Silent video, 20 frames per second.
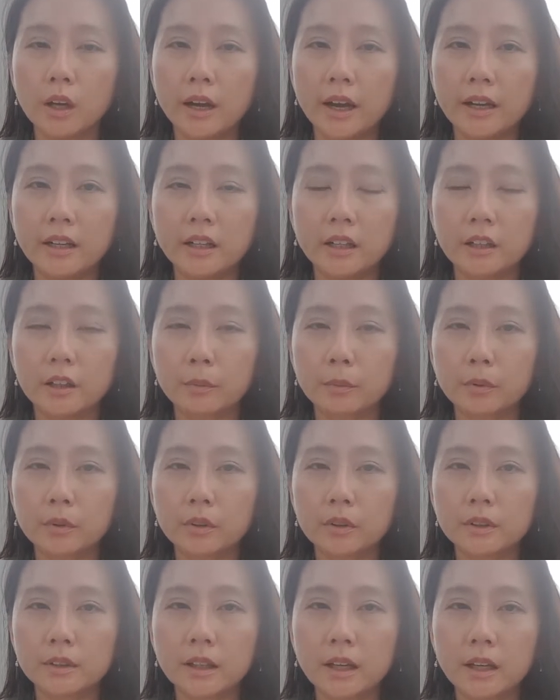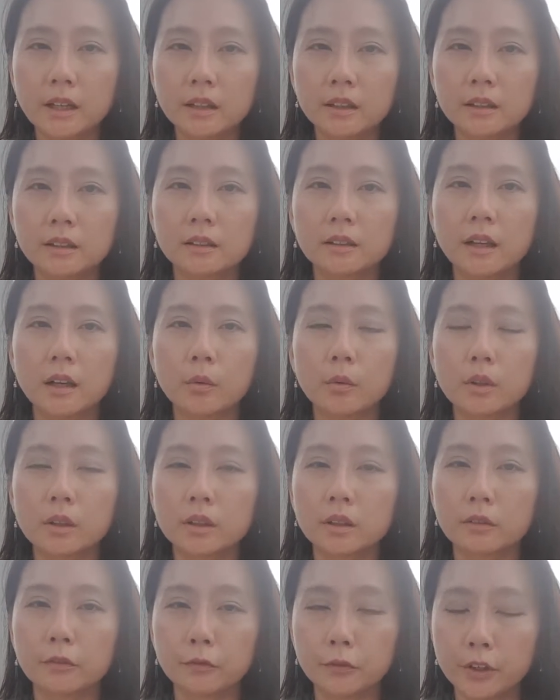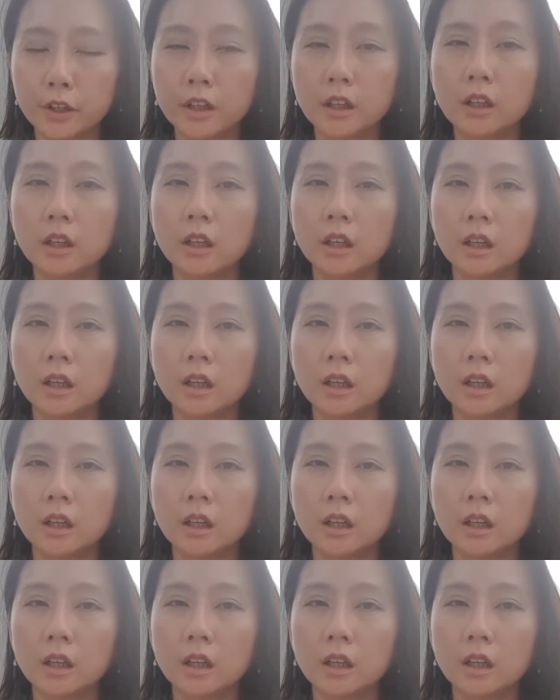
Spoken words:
And in the process, there was a free